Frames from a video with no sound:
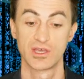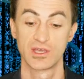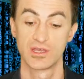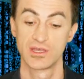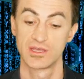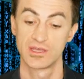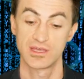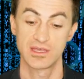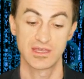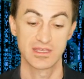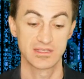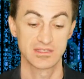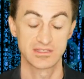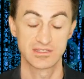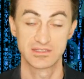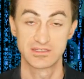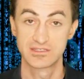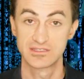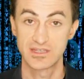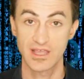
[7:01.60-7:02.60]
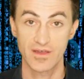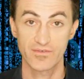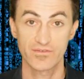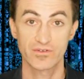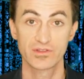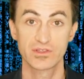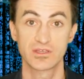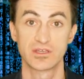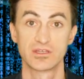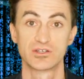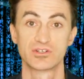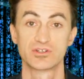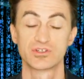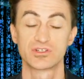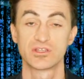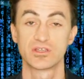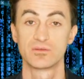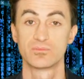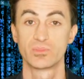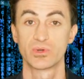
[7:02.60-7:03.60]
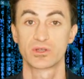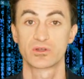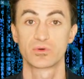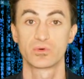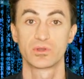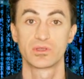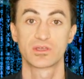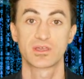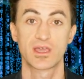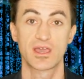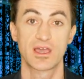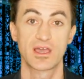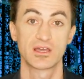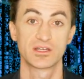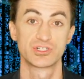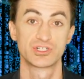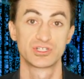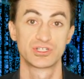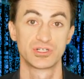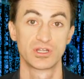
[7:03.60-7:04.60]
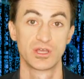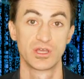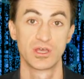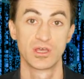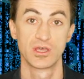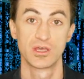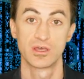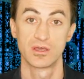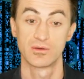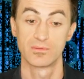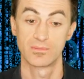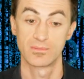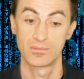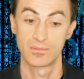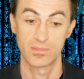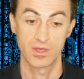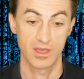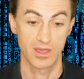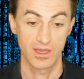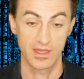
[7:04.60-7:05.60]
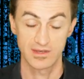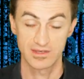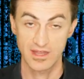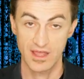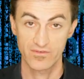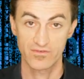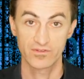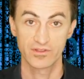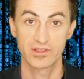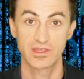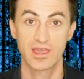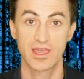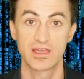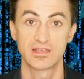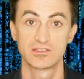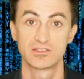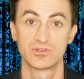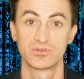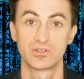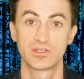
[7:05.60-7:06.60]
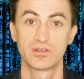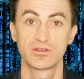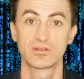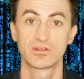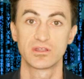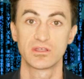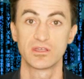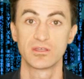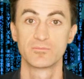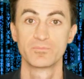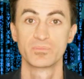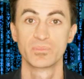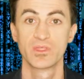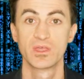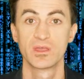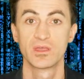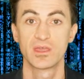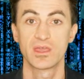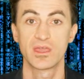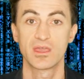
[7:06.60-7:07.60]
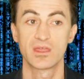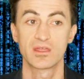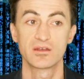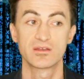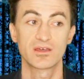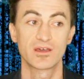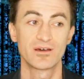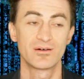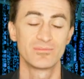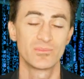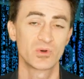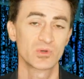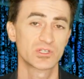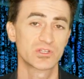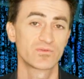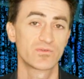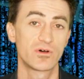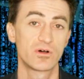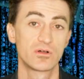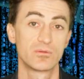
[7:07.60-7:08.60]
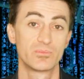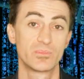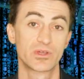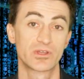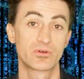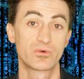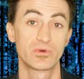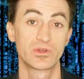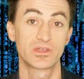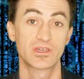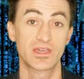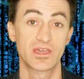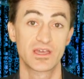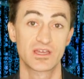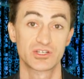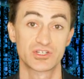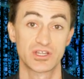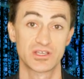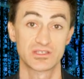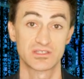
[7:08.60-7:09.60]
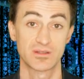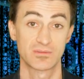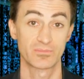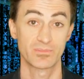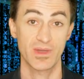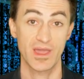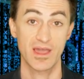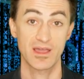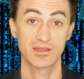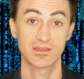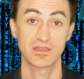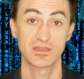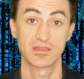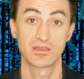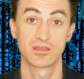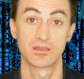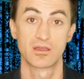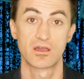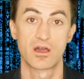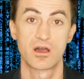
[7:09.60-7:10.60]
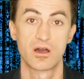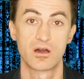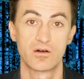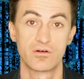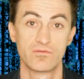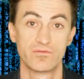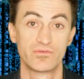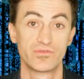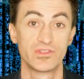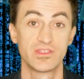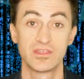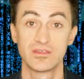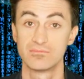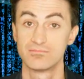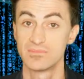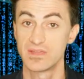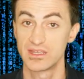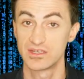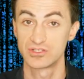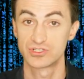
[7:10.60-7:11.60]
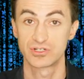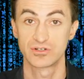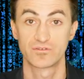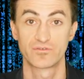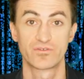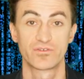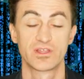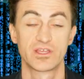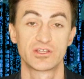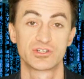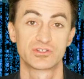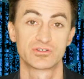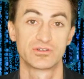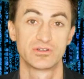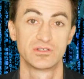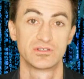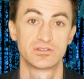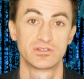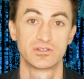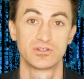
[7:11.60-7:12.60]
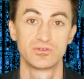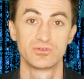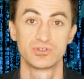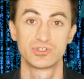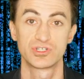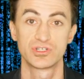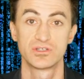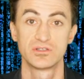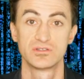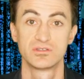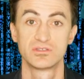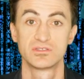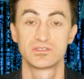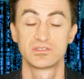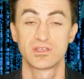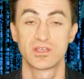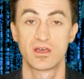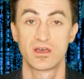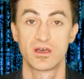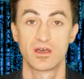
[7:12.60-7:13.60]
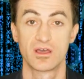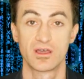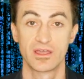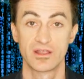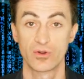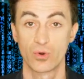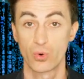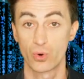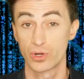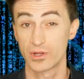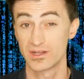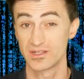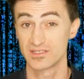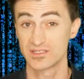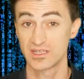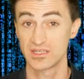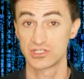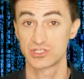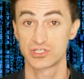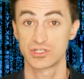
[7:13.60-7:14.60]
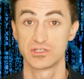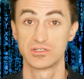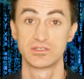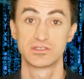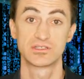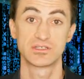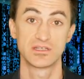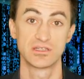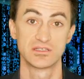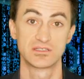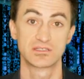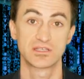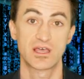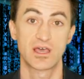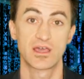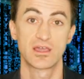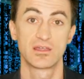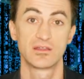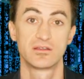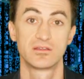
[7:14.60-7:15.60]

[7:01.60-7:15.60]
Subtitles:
is definitely interesting. Bitcoin Cash definitely has utility. And most of all, Bitcoin Cash has the backing of the major financial institutions and organizations inside